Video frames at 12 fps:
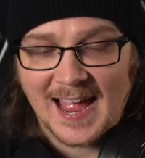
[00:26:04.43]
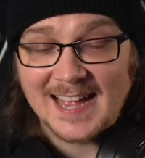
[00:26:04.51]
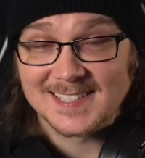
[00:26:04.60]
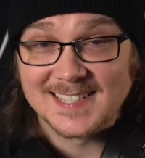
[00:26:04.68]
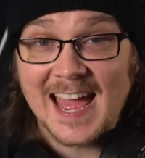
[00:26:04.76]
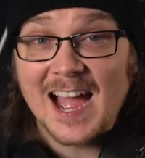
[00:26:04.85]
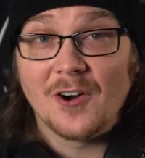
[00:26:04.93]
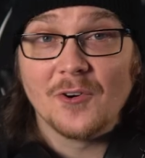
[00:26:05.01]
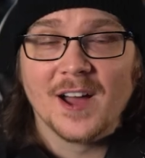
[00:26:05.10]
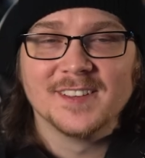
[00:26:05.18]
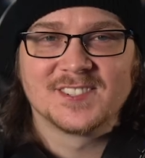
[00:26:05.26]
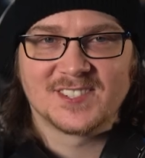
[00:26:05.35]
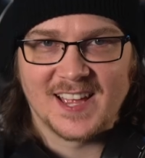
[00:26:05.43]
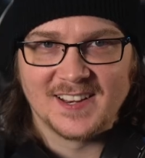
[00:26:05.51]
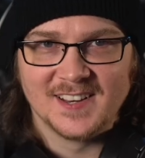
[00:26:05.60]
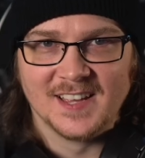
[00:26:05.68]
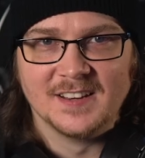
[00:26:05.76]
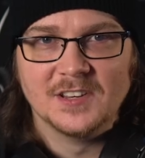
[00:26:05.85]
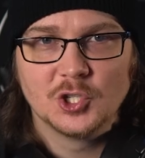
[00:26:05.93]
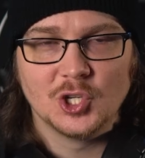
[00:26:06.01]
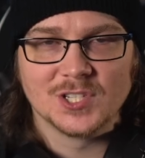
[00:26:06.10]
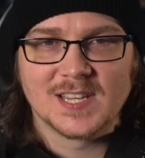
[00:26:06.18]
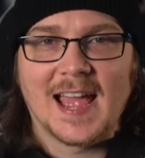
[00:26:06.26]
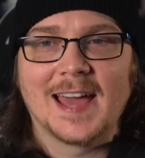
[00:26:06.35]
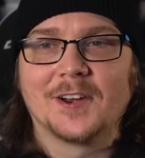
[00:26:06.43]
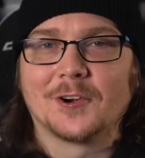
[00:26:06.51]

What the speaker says: has now ascended. She's had